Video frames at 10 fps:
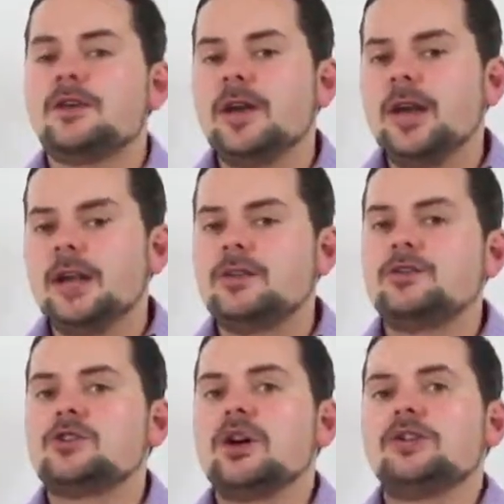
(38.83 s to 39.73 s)
in your
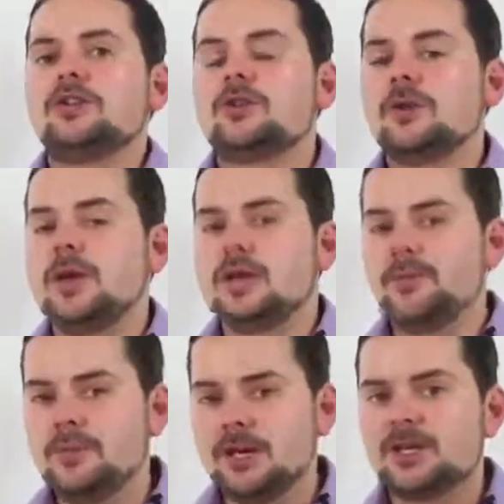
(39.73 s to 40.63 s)
head you try to
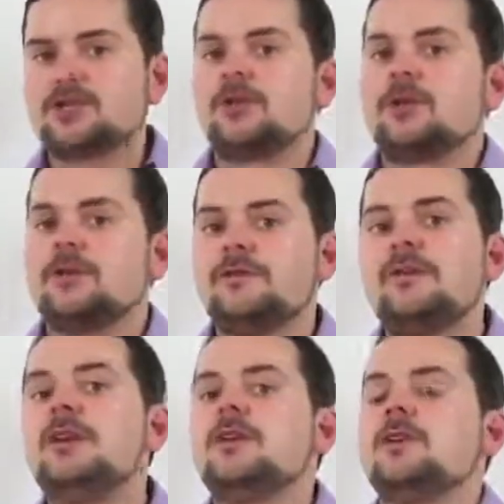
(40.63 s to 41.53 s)
create a picture
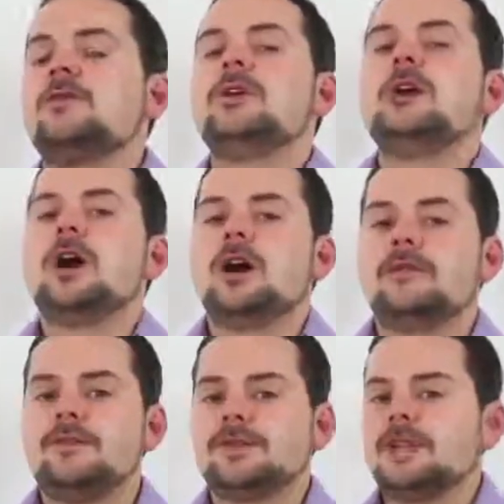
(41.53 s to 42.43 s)
or a video
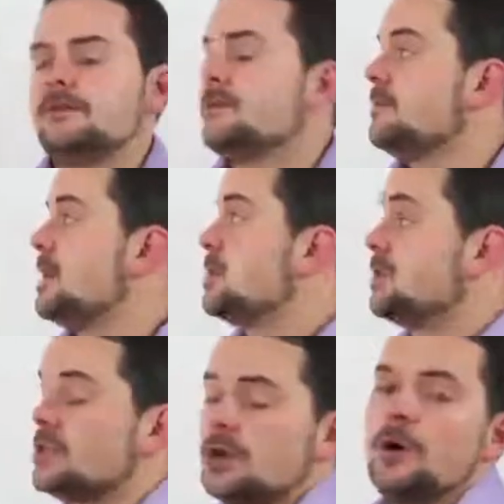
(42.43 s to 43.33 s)
of this
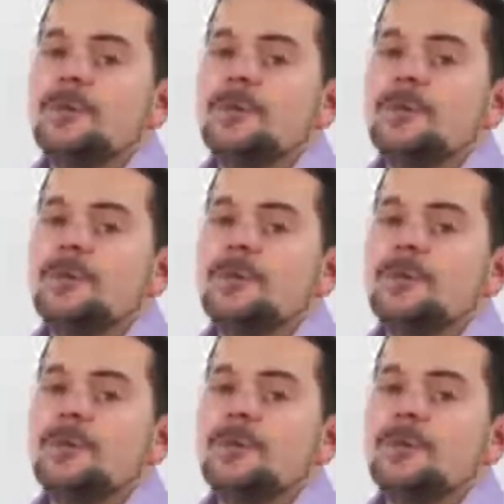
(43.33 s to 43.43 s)
information.